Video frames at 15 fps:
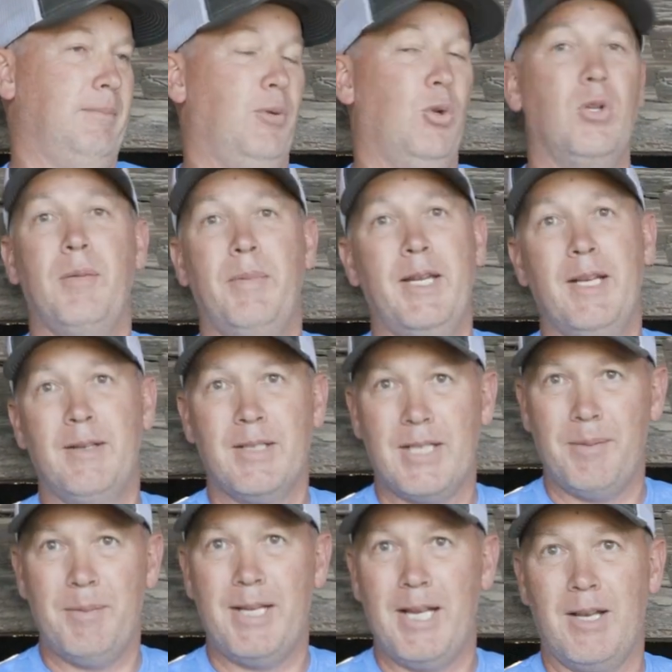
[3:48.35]
polka band
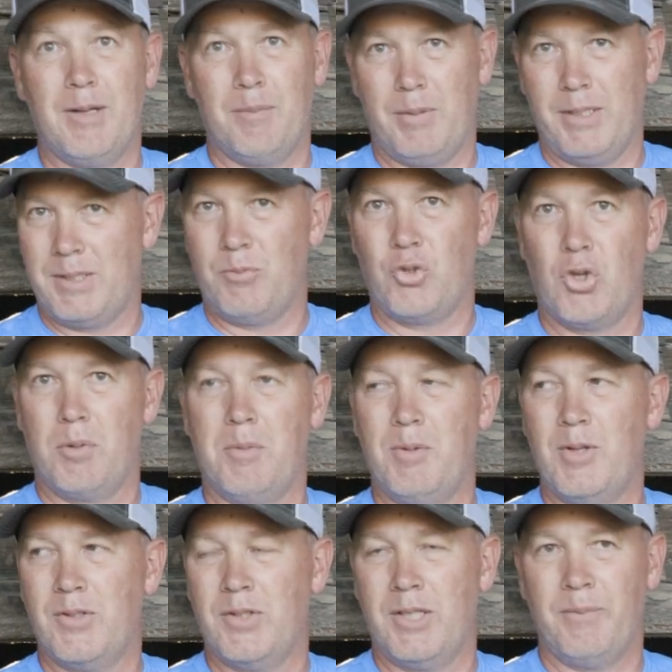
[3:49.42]
coming down. They play some German
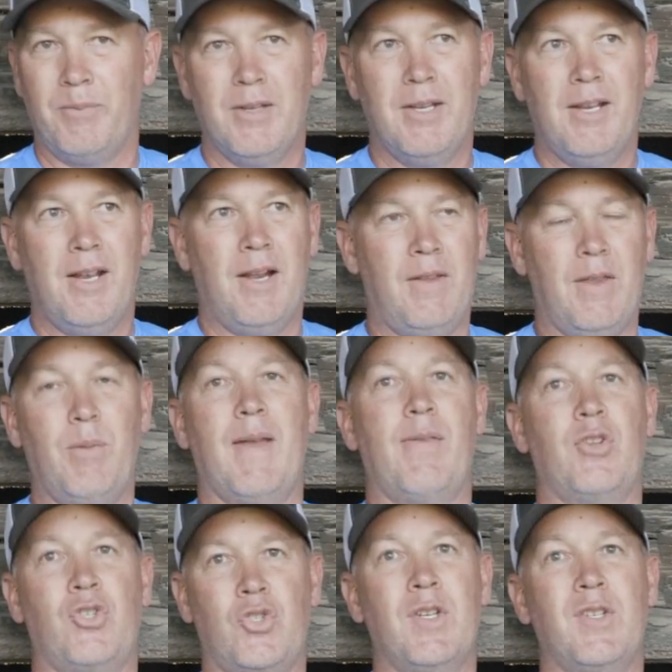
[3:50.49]
music. And then we have
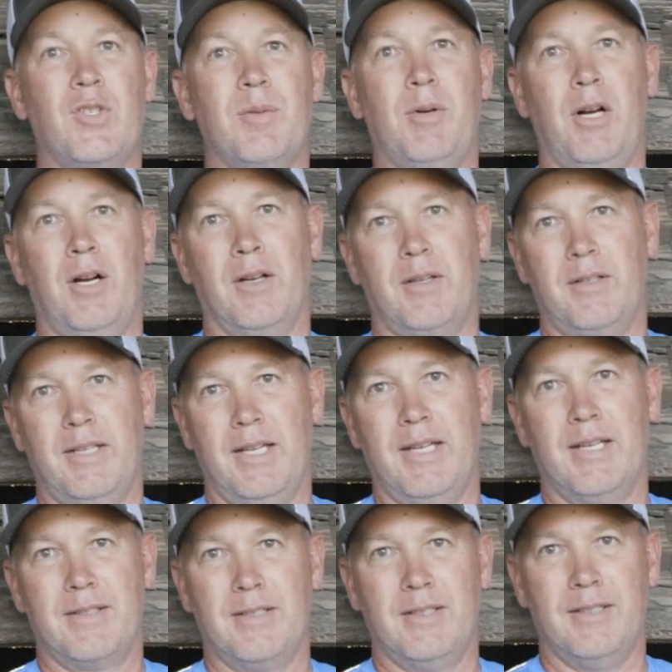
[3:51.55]
the Schnitzelbank
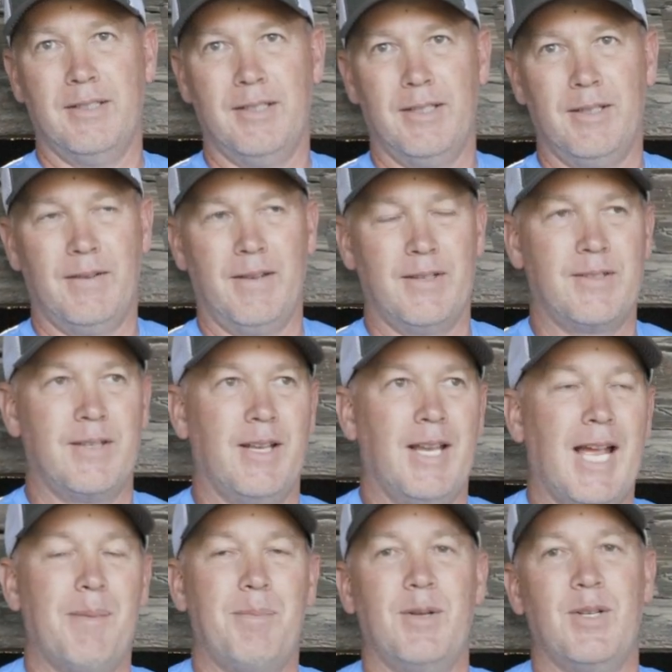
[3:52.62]
dance that's going to
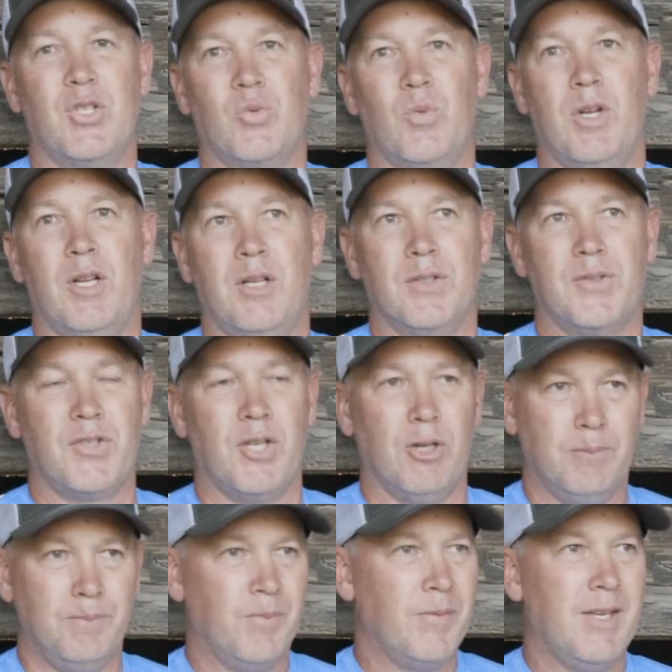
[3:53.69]
happen as well.
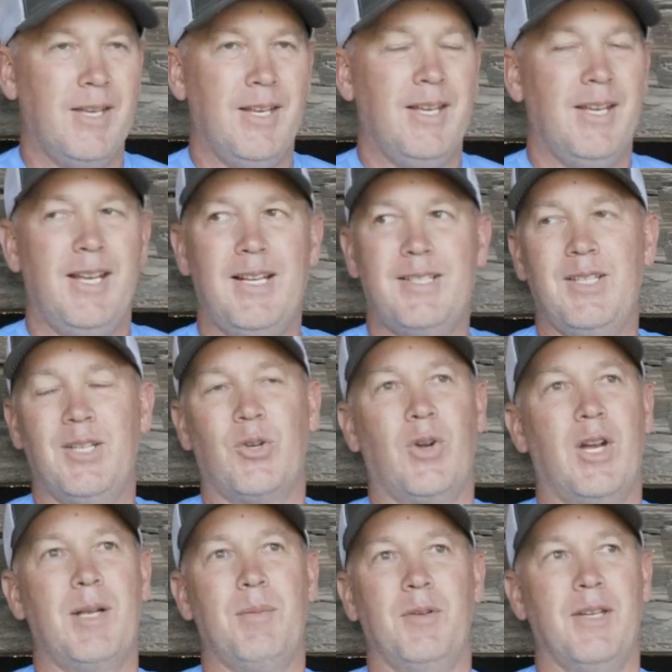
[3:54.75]
So it's an
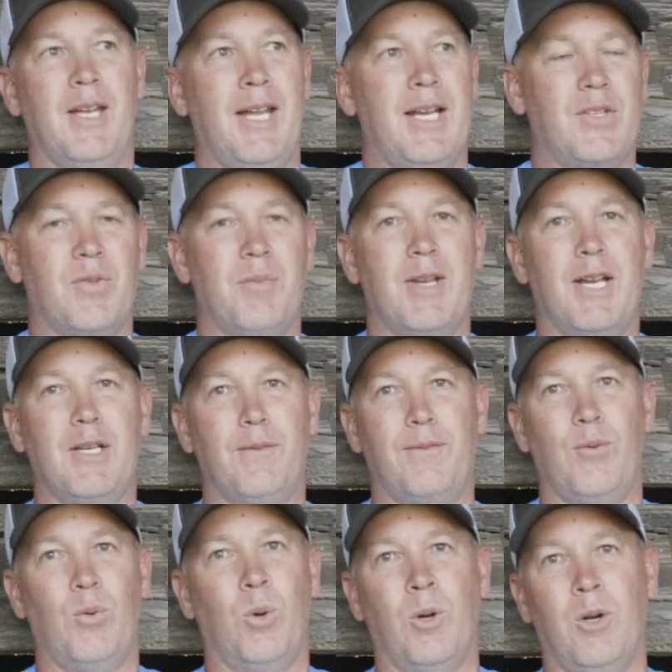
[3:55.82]
incredible day. It's from 9 to
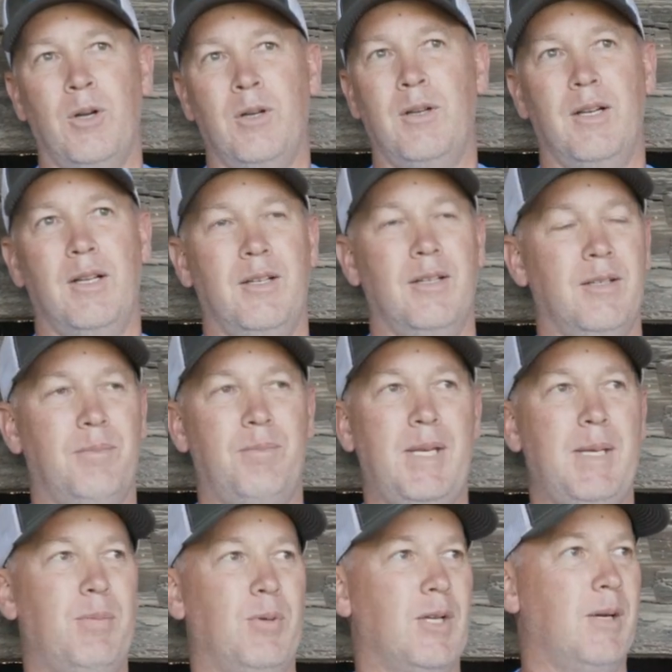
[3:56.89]
4.
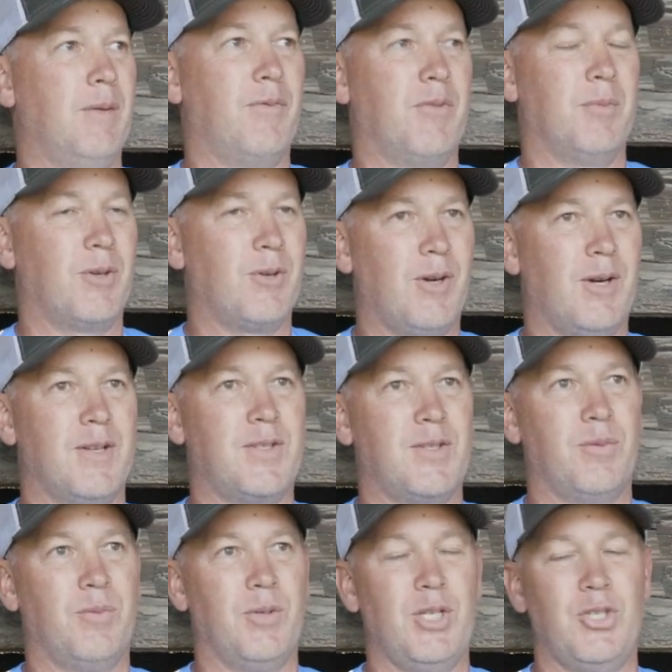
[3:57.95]
People come from across
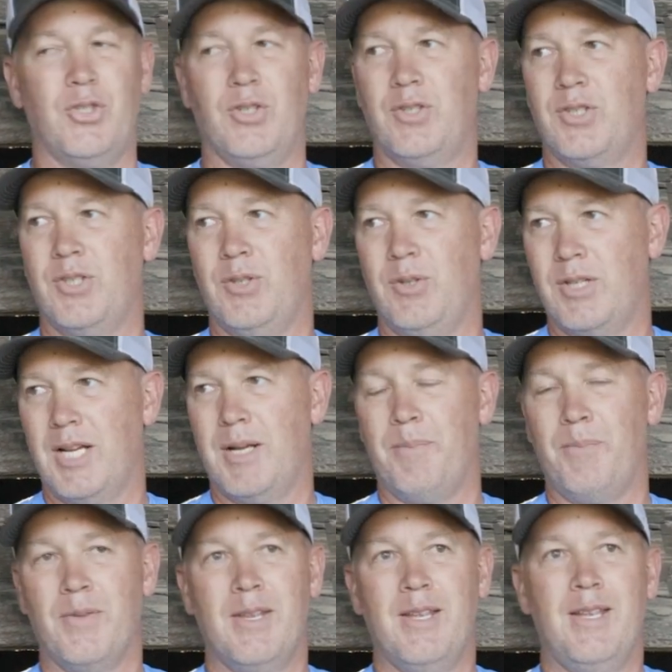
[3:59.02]
the region to
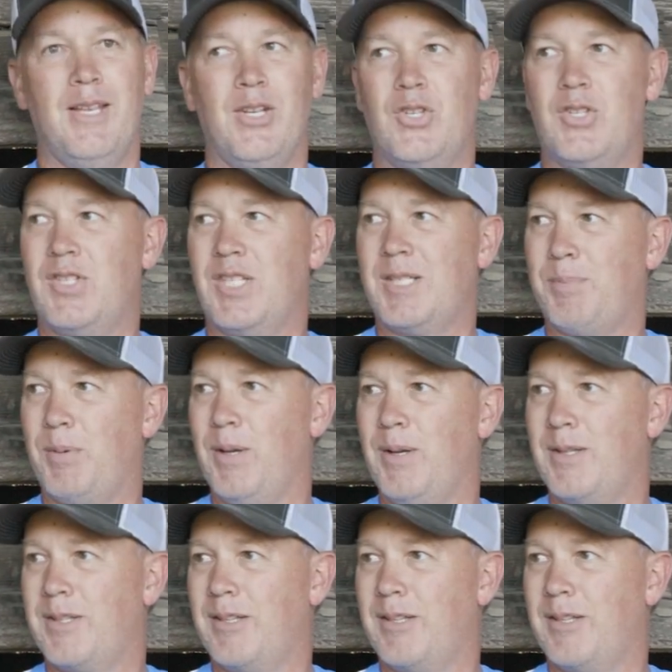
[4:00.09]
come just experience